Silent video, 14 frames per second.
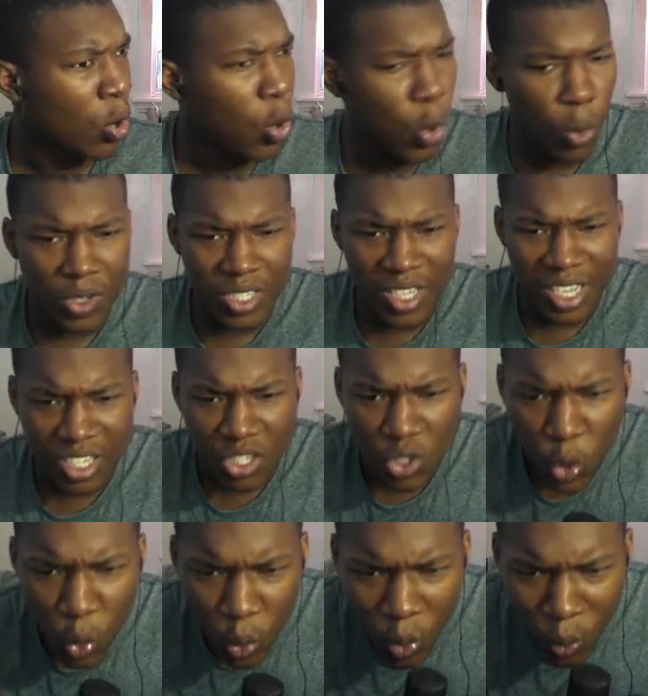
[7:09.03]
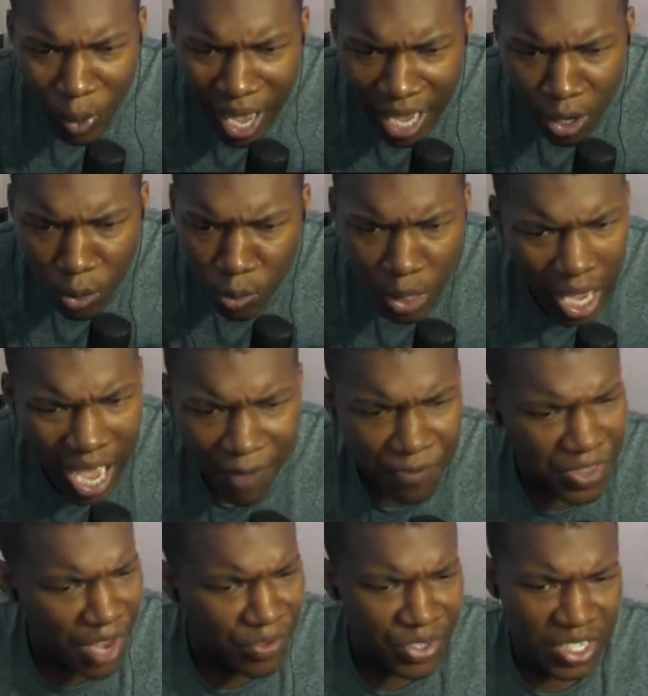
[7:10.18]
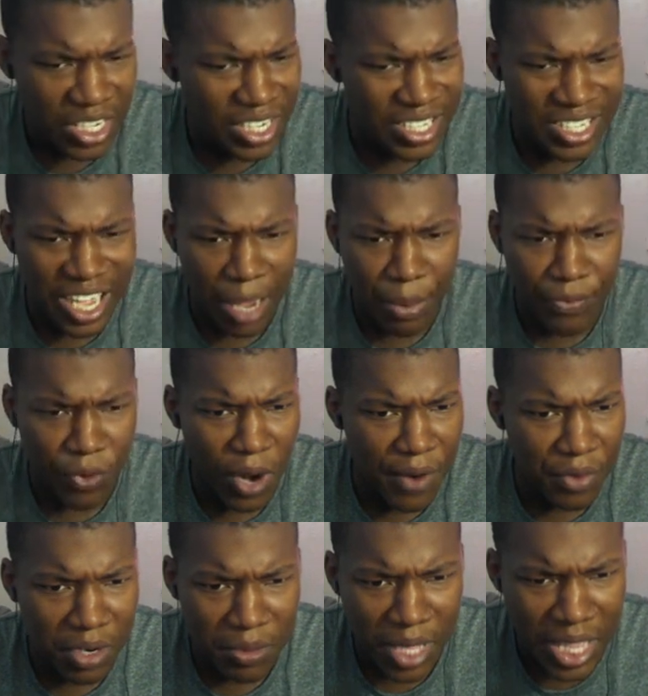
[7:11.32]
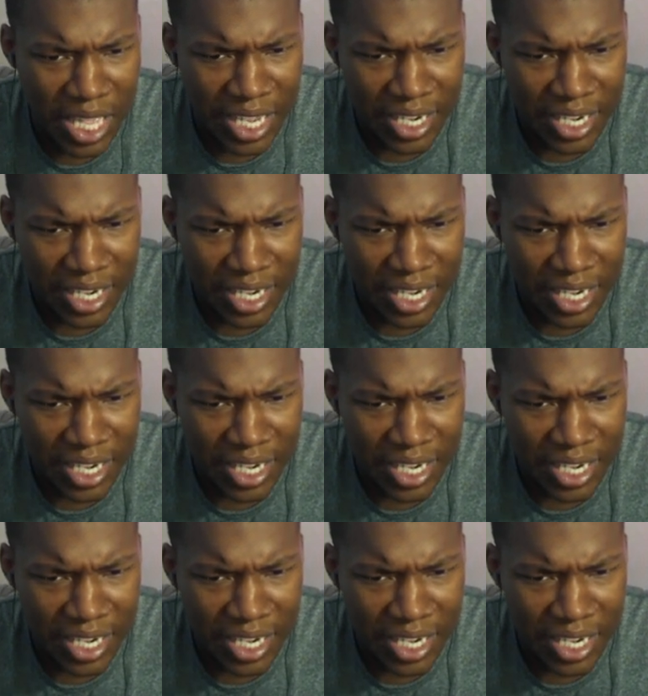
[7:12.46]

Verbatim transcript: Who is this dude? Oh, I've never seen this guy before ever.